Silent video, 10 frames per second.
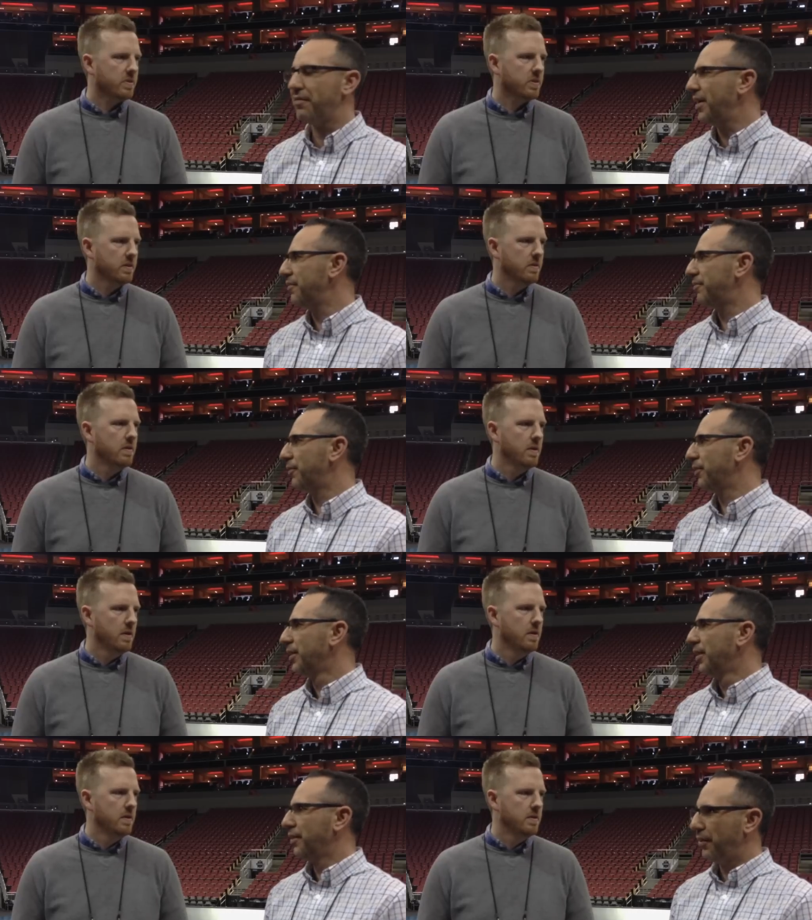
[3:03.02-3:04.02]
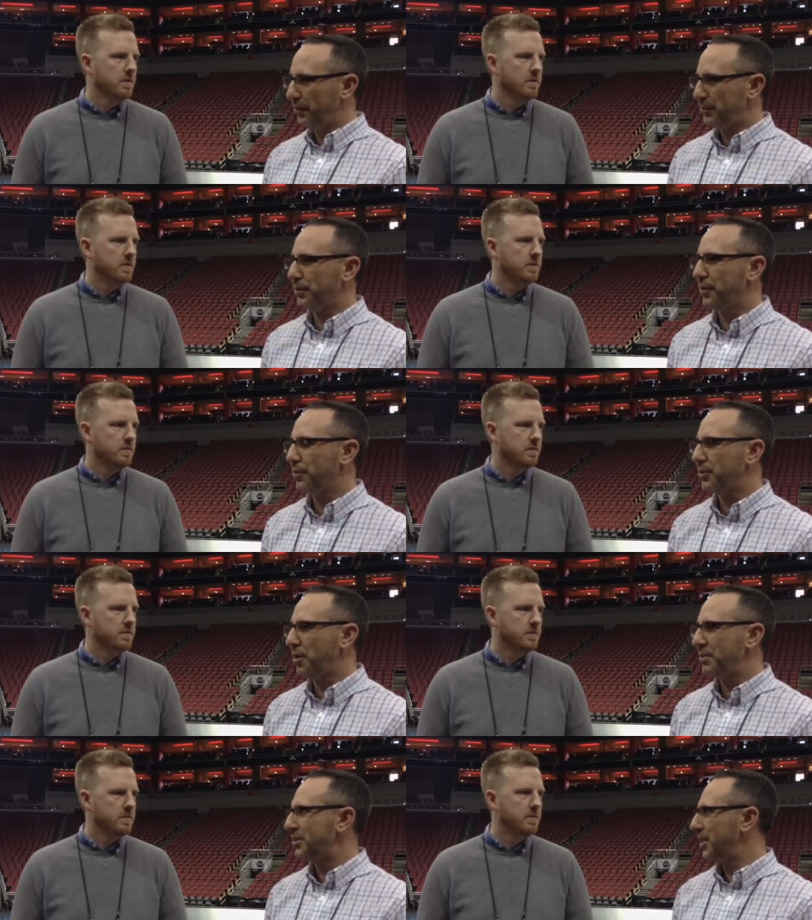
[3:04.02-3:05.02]
Speaker 1: Final Four the loser goes
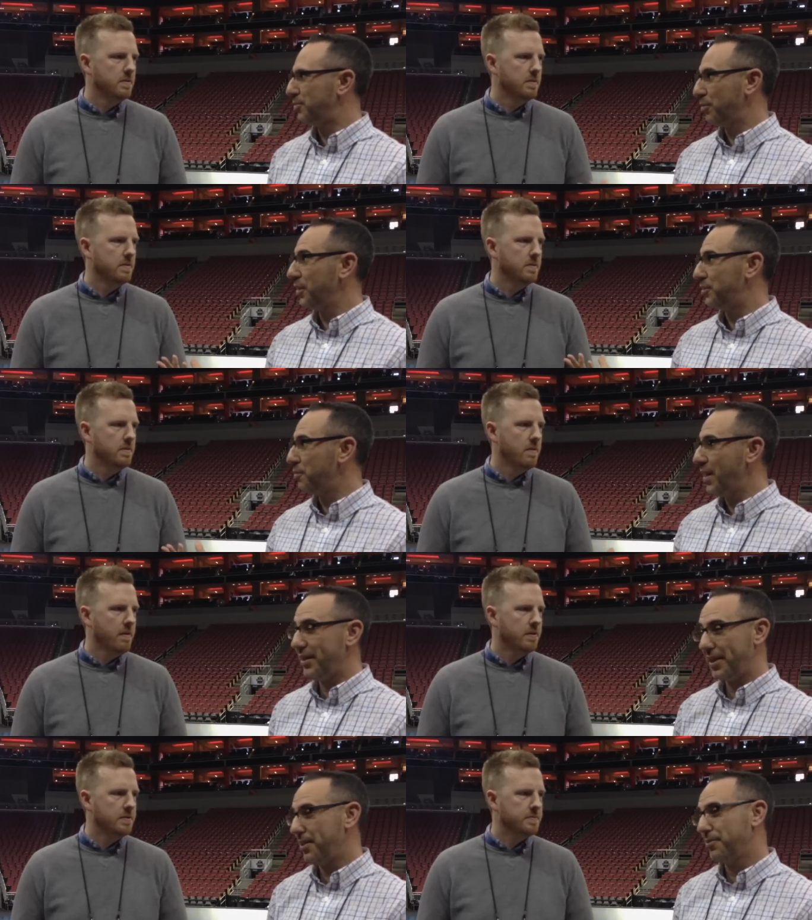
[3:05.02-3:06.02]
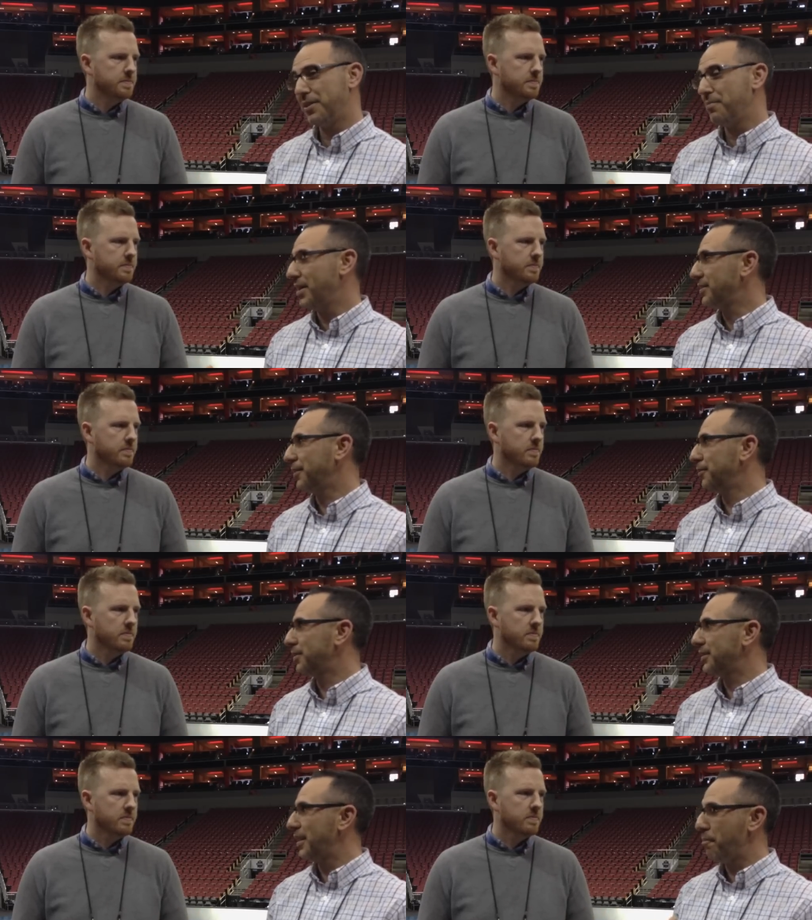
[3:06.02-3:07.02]
home. It's it's really too bad that either team has to
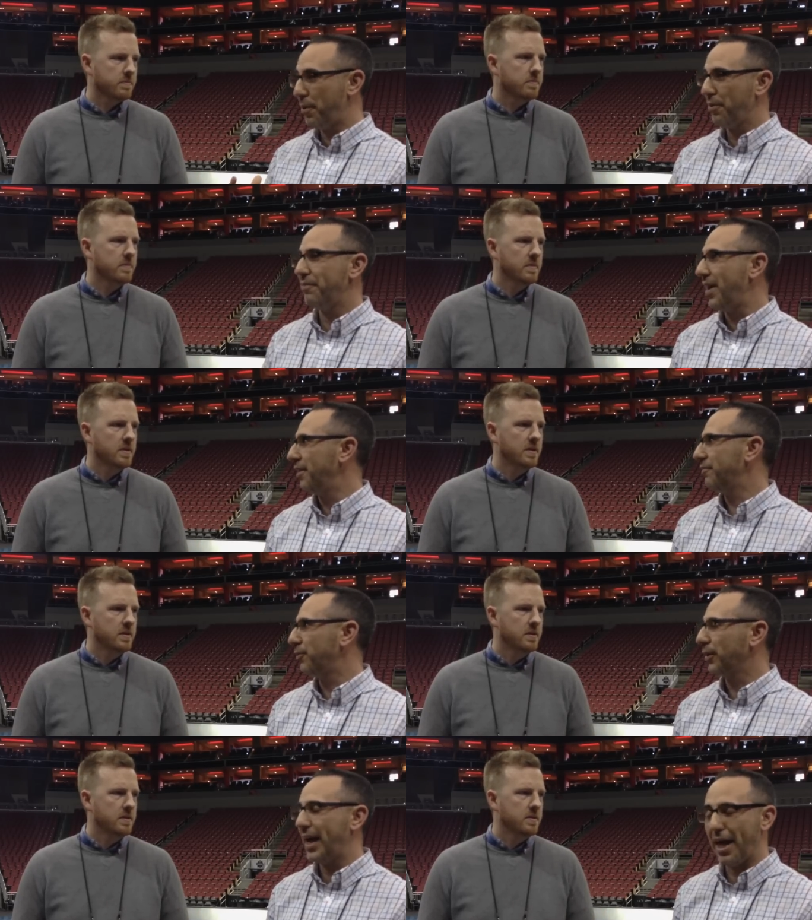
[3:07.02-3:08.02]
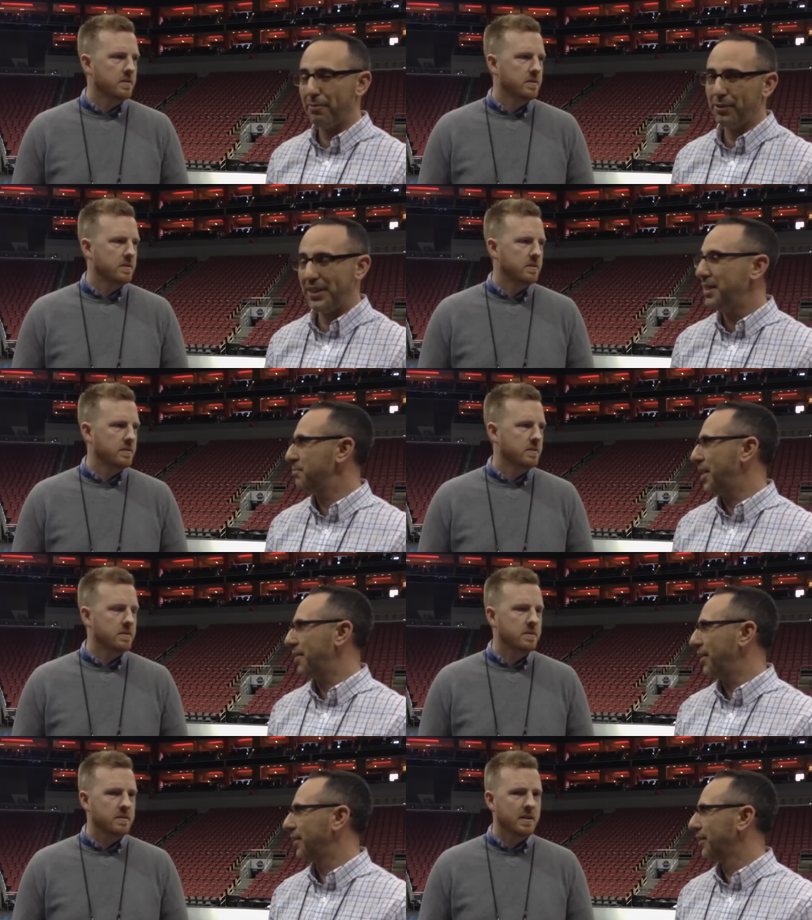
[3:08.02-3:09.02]
lose because they're both Final Four caliber teams. I
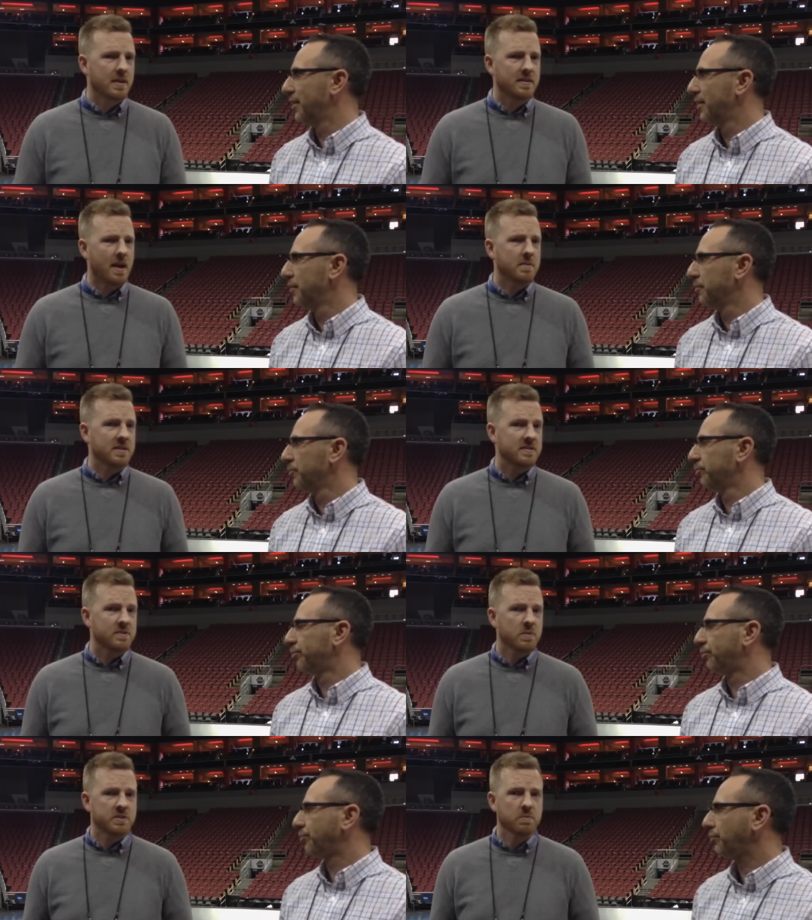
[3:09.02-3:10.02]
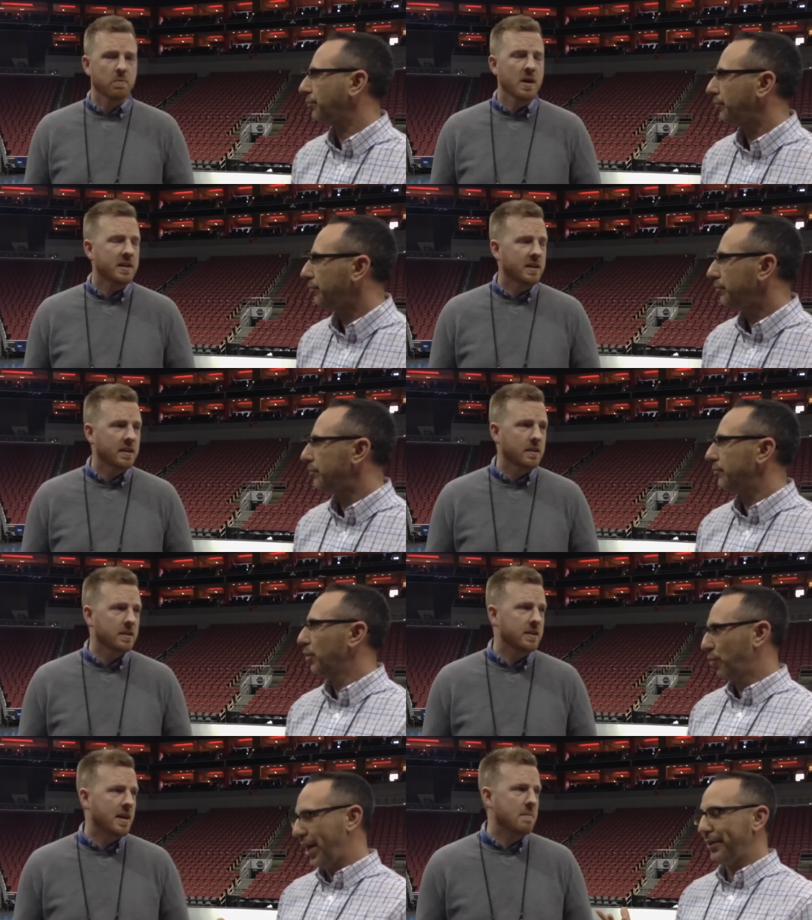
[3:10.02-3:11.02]
think.
Speaker 2: Yeah, I mean, this is what you want in an
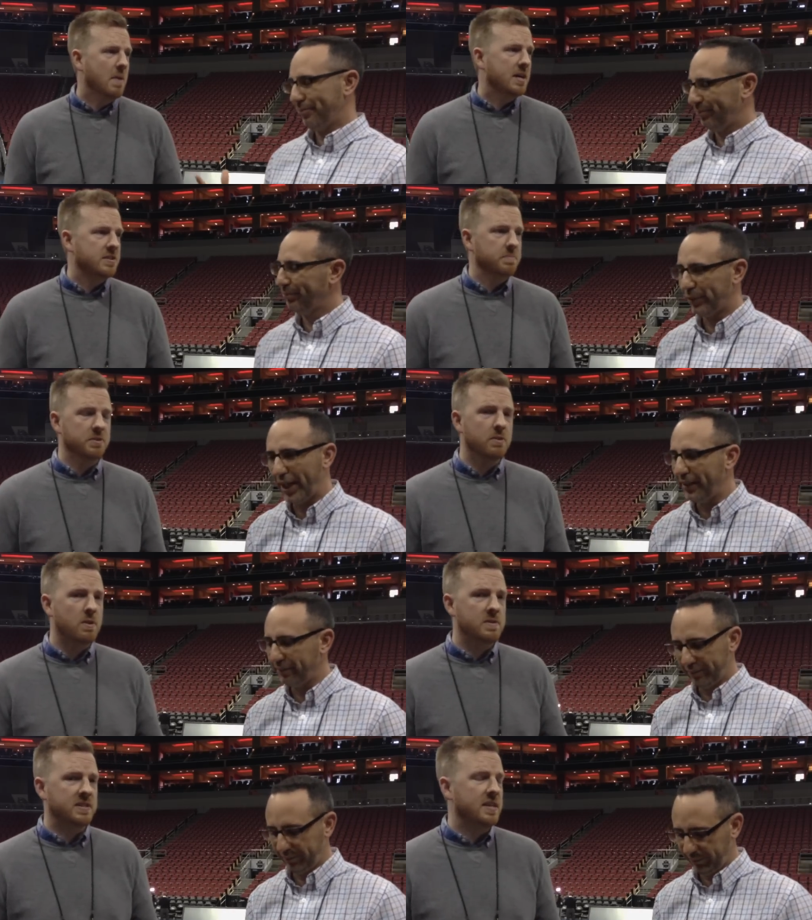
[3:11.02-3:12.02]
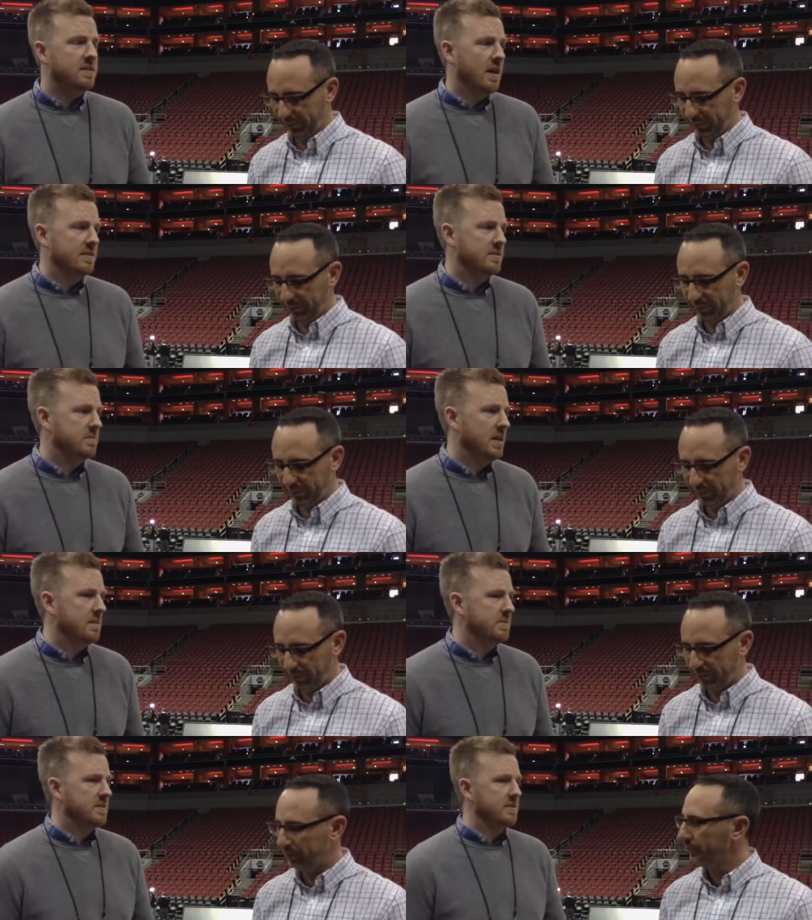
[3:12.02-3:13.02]
Elite right. Eight matchup. Right. You don't always get that.
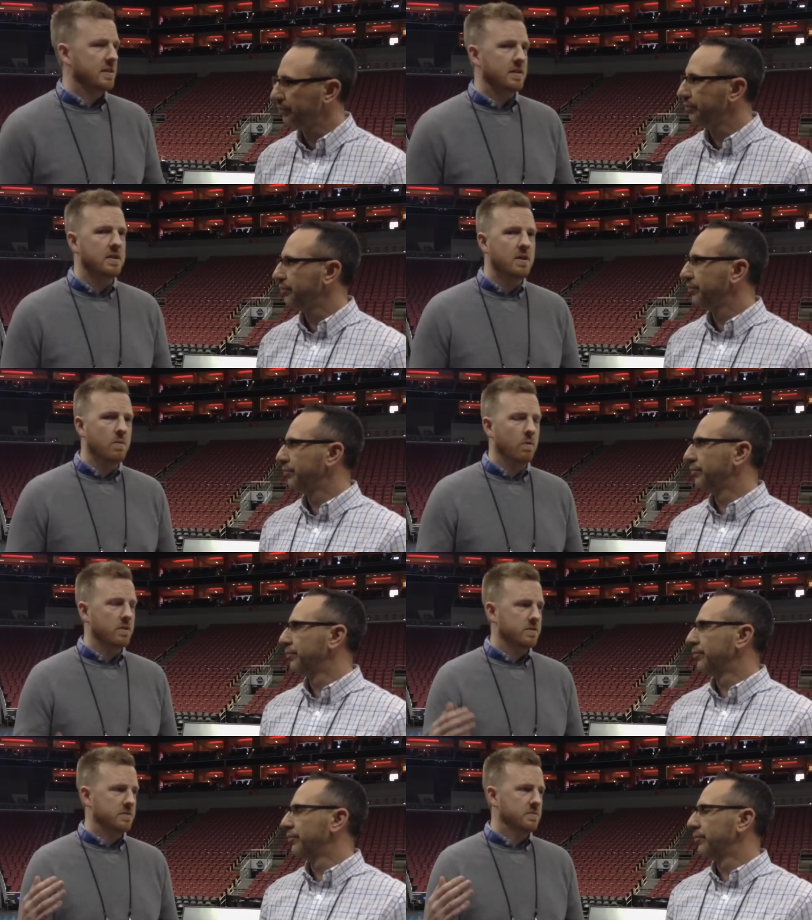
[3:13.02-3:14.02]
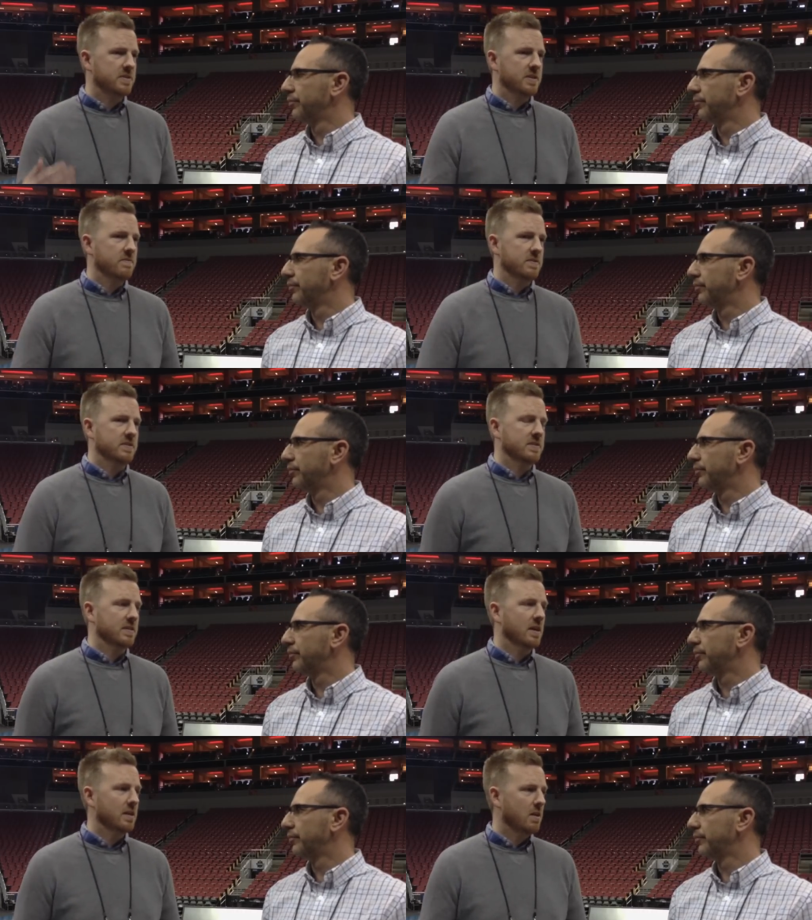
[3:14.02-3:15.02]
Sometimes it's a one or two seed versus a, a,